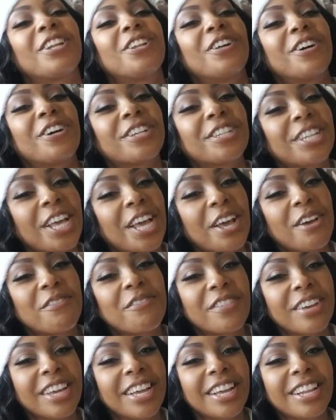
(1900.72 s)
looked
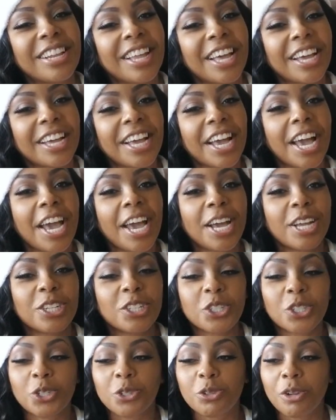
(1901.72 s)
at me like I had
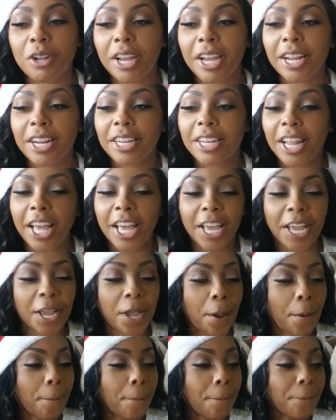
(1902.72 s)
straight
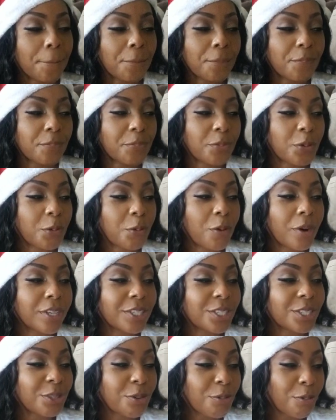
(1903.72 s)
like,
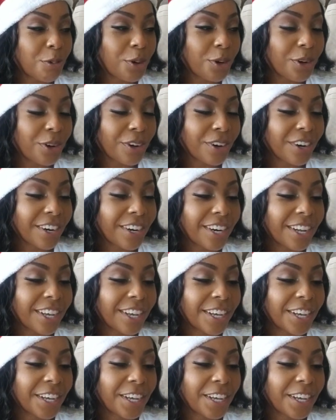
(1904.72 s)
what's the word?